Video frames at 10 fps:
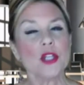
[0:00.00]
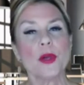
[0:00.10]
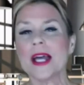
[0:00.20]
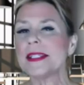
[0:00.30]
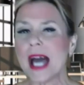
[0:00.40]
You
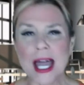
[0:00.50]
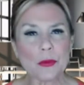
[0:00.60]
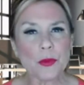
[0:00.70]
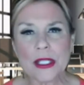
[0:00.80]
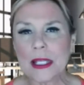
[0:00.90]
guys,
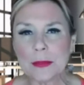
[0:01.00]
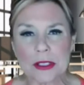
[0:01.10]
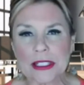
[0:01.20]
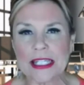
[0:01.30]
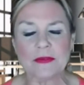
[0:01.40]
I really
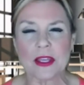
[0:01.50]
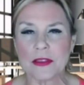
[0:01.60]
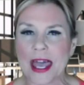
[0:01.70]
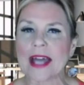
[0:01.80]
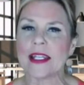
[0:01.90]
believe
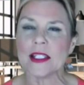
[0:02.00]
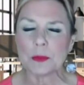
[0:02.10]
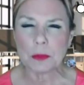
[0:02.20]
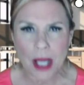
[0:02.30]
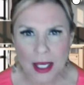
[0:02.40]
that that
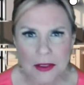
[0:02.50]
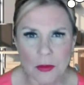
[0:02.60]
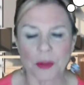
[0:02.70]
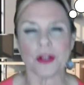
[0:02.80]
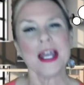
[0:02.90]
is
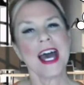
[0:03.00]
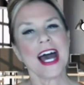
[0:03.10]
possible.